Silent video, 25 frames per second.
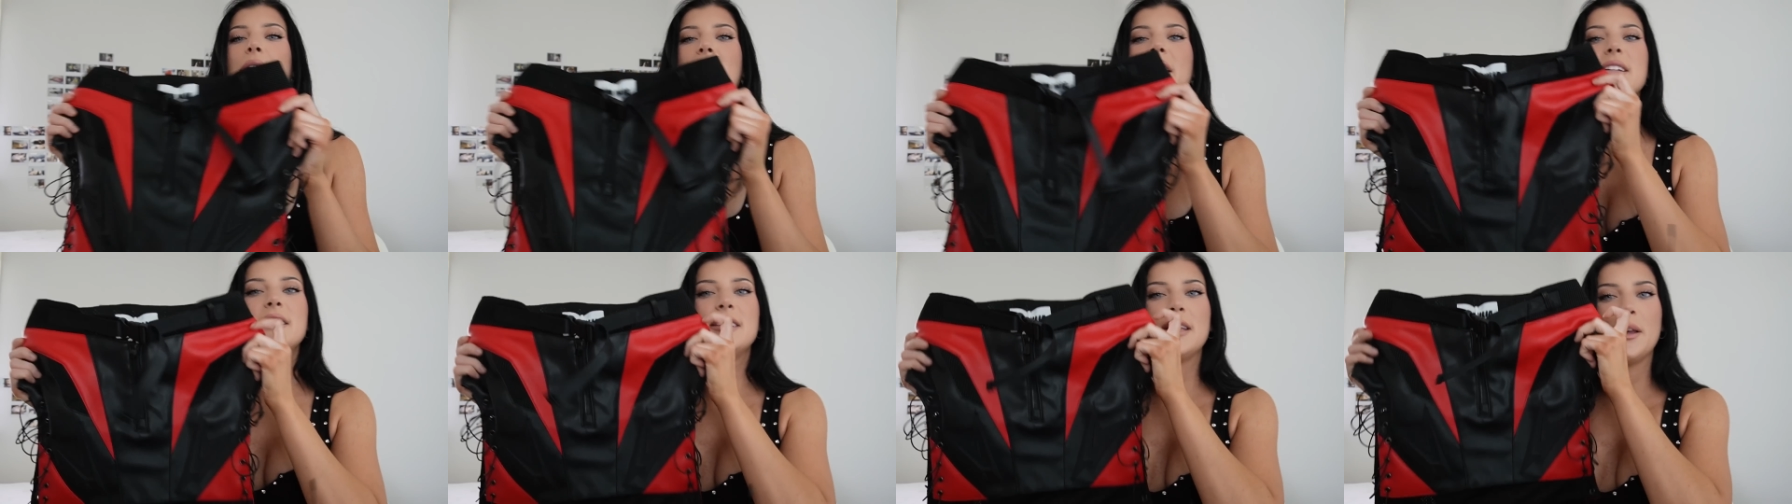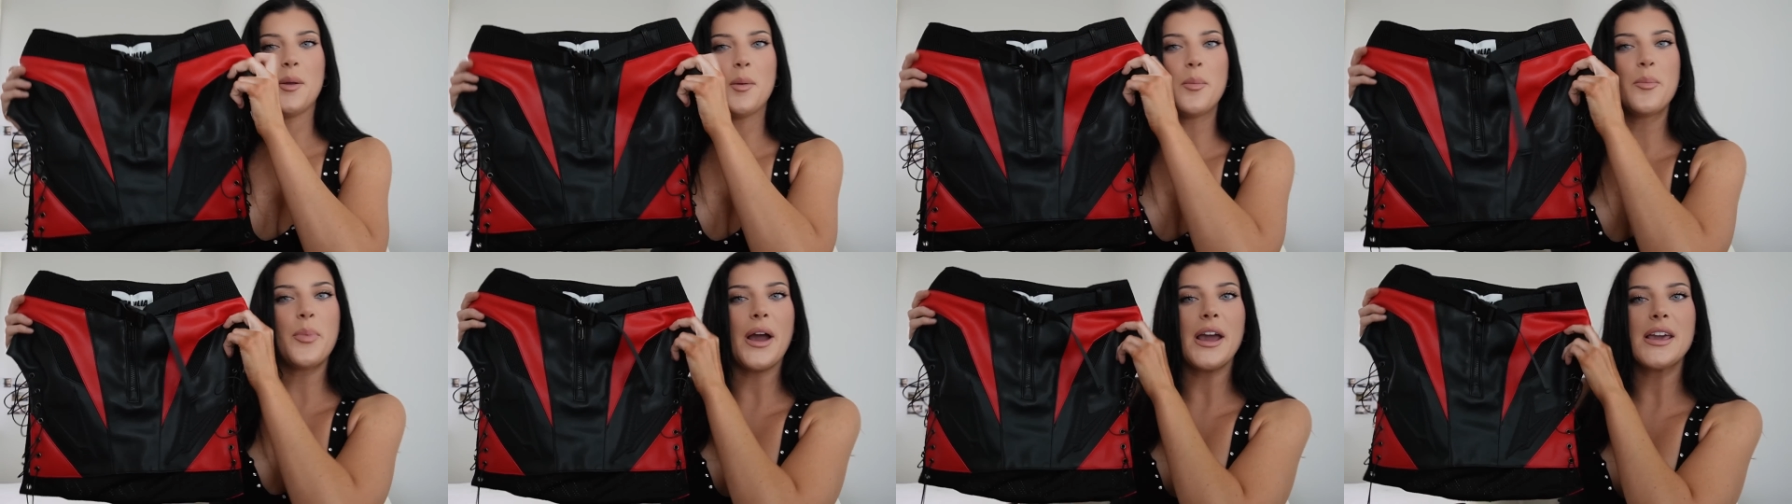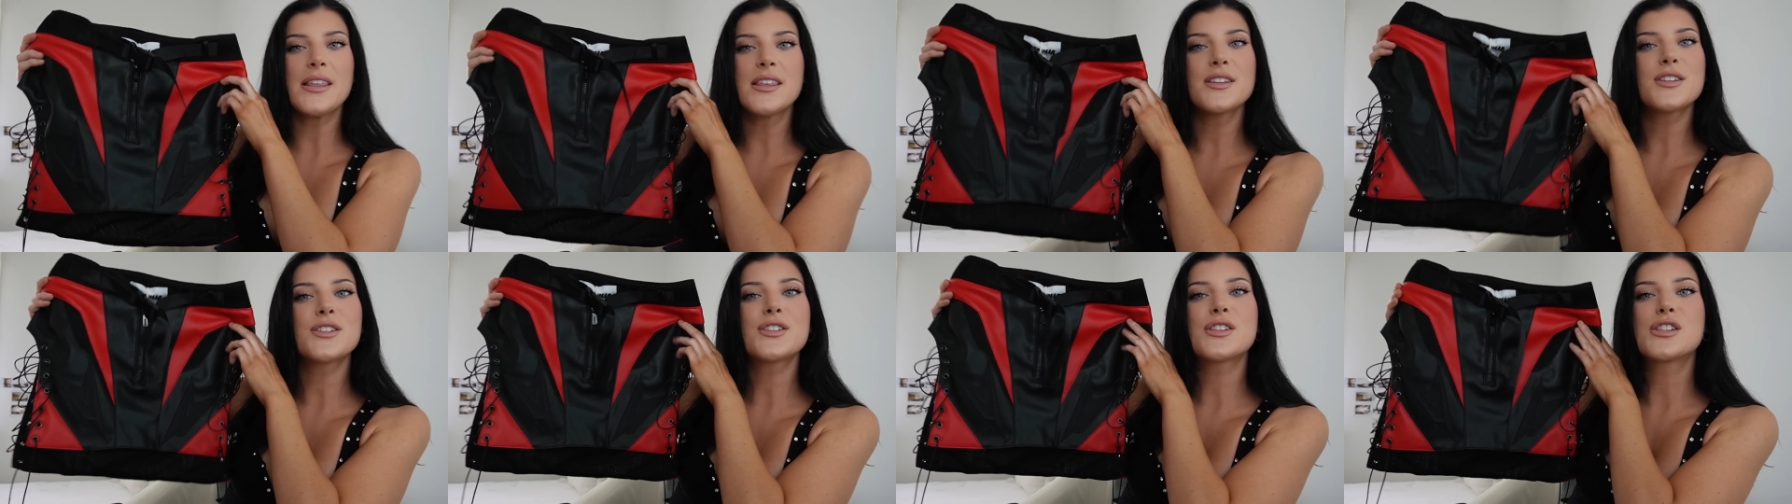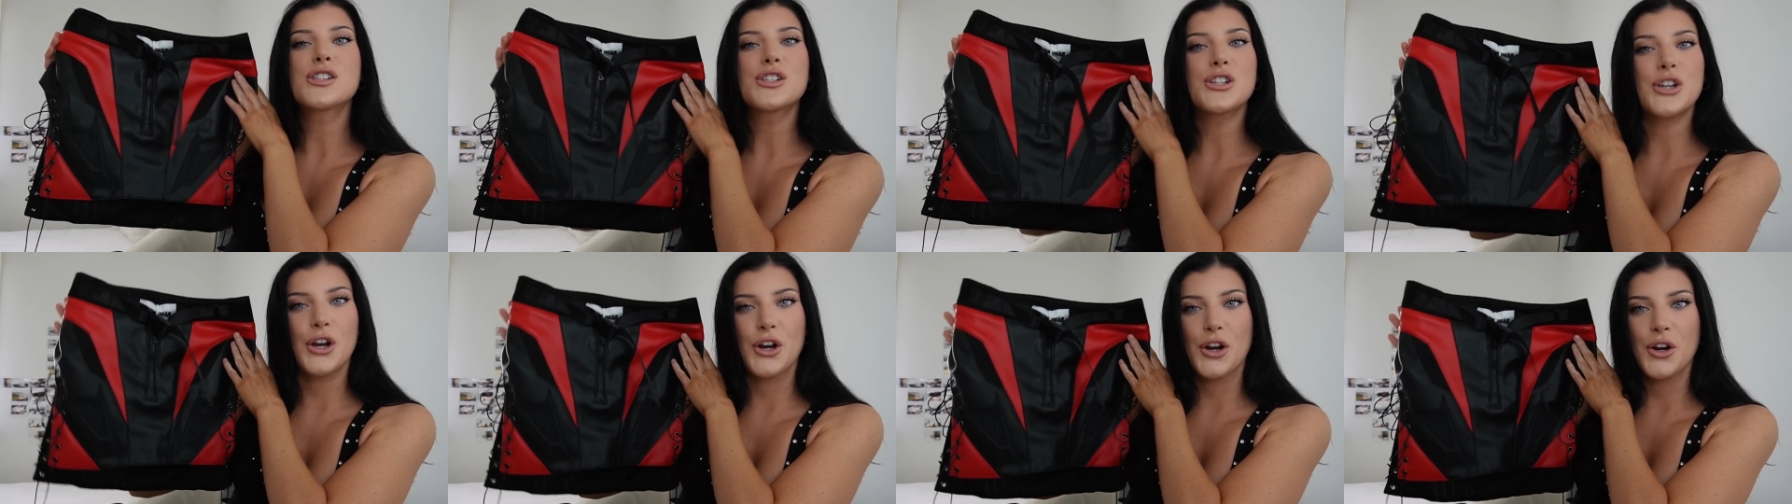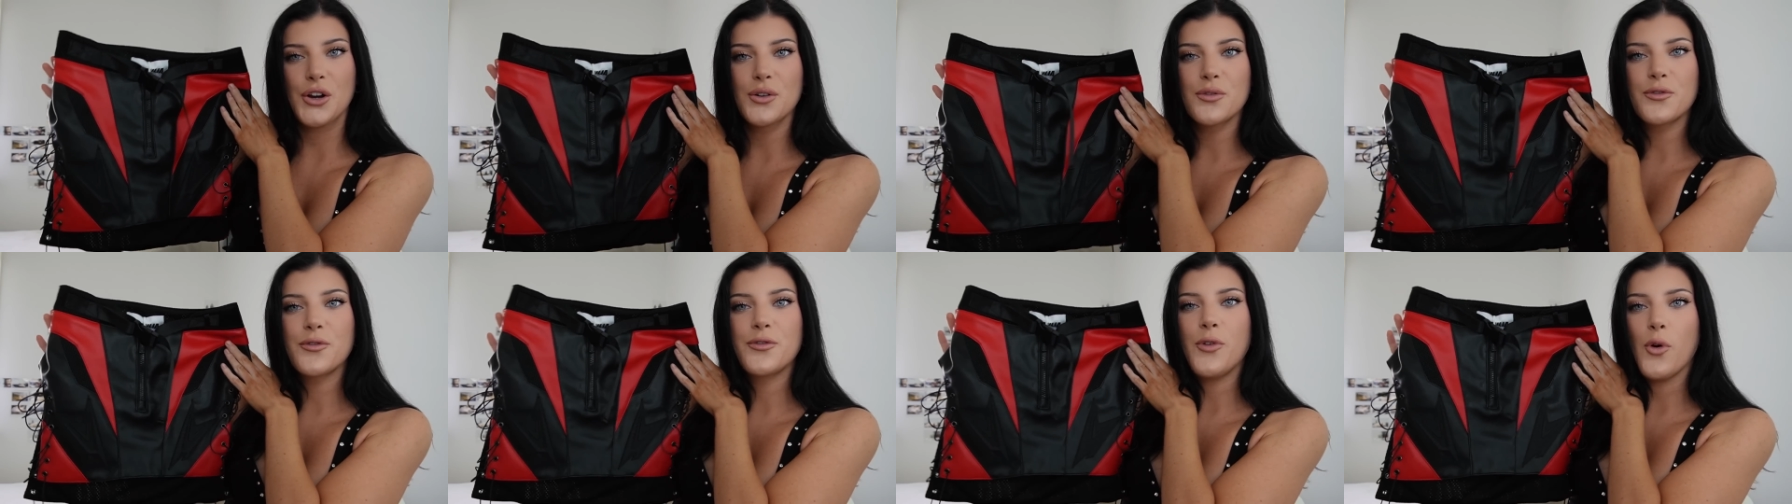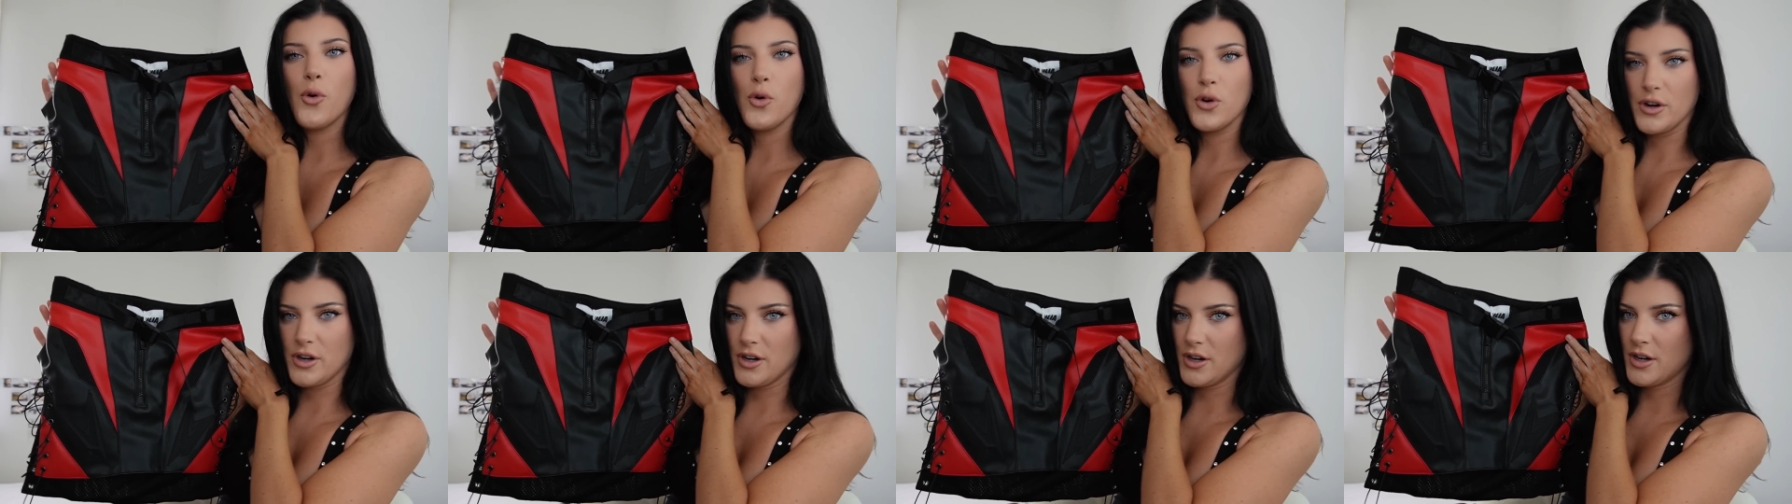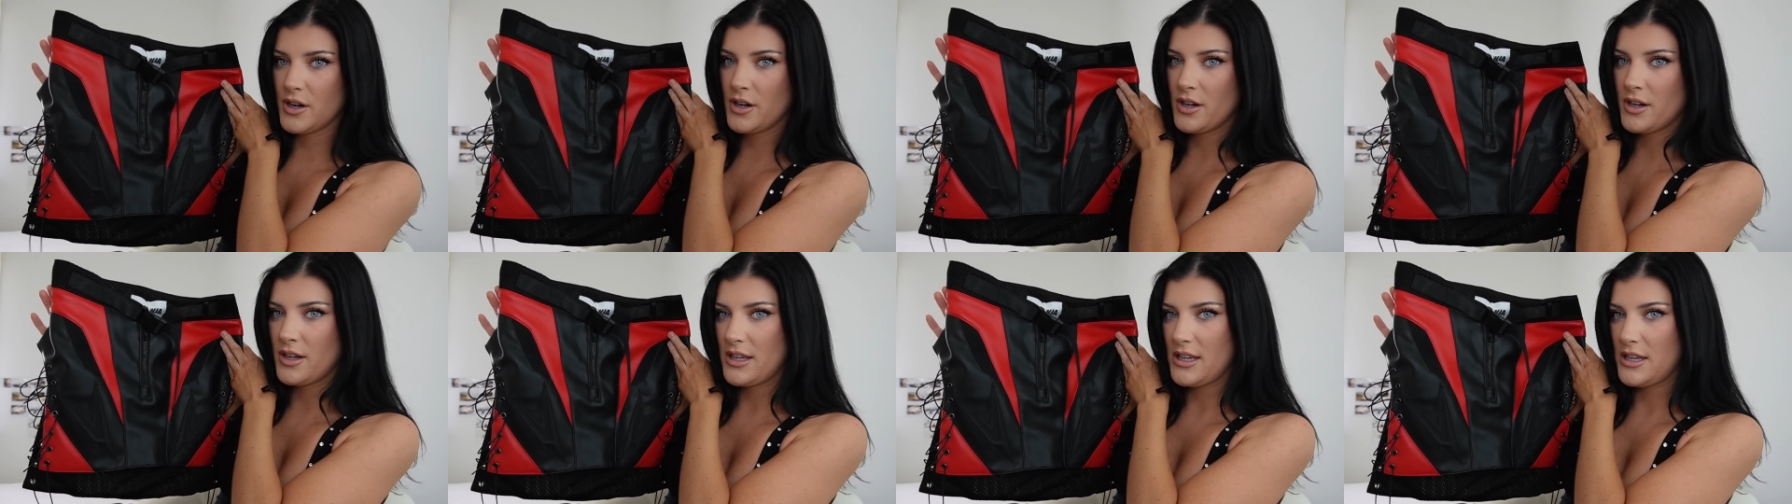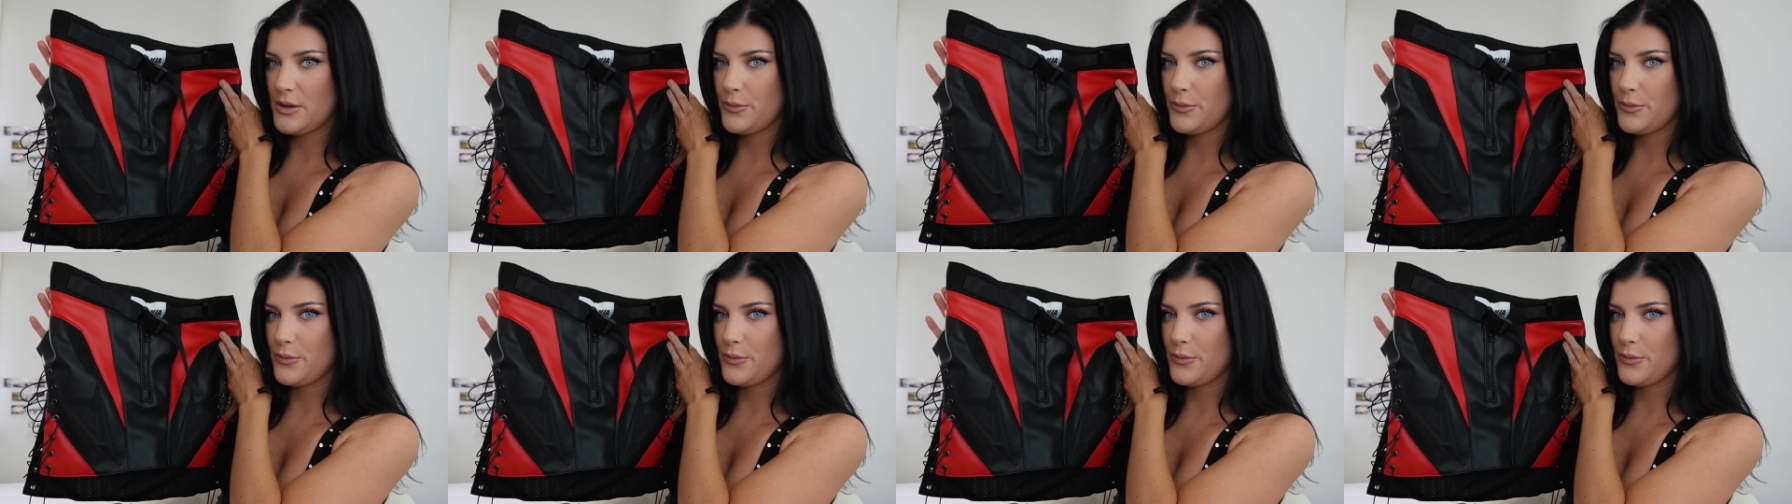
I did buy this skirt for